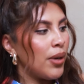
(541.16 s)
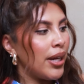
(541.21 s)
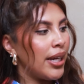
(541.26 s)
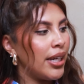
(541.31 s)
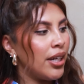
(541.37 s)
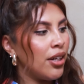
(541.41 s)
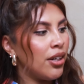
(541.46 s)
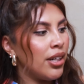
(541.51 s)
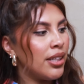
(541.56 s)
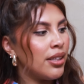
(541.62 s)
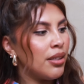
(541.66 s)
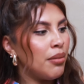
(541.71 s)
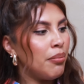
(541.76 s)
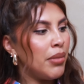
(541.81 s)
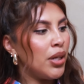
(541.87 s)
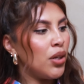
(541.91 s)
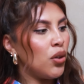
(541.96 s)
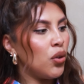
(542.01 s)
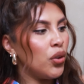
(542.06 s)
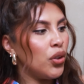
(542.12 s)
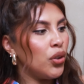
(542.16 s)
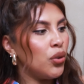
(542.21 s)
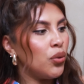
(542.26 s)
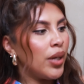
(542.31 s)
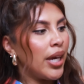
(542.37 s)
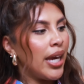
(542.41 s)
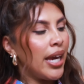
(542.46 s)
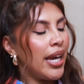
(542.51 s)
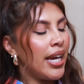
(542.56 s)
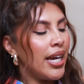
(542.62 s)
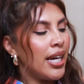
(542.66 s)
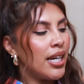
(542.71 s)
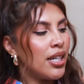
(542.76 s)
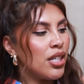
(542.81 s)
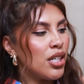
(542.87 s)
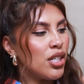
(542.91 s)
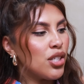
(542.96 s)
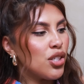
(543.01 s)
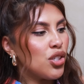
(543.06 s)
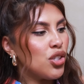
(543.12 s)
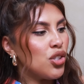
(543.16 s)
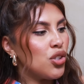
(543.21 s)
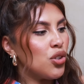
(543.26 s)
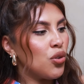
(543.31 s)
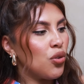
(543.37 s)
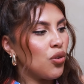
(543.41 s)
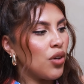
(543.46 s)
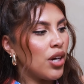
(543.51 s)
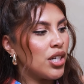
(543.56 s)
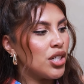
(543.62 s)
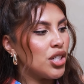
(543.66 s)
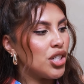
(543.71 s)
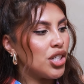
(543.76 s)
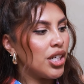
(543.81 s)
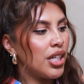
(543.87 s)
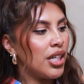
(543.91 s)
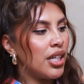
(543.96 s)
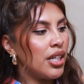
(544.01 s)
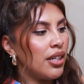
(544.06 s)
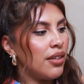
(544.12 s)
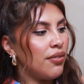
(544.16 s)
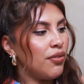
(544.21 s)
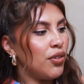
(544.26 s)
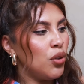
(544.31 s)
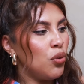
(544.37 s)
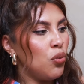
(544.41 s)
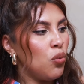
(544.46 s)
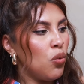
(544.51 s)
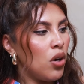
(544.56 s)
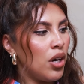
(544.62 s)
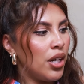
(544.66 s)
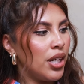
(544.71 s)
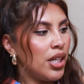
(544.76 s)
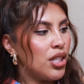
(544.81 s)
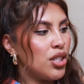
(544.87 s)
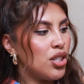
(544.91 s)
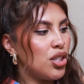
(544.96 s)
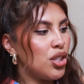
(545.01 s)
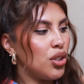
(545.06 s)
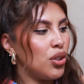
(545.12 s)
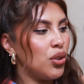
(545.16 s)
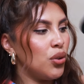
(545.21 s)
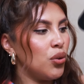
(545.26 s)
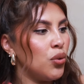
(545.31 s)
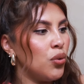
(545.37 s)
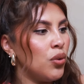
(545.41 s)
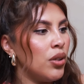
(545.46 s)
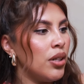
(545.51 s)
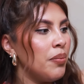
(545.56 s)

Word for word: Right here in the middle, you can scrunch it if you wanted to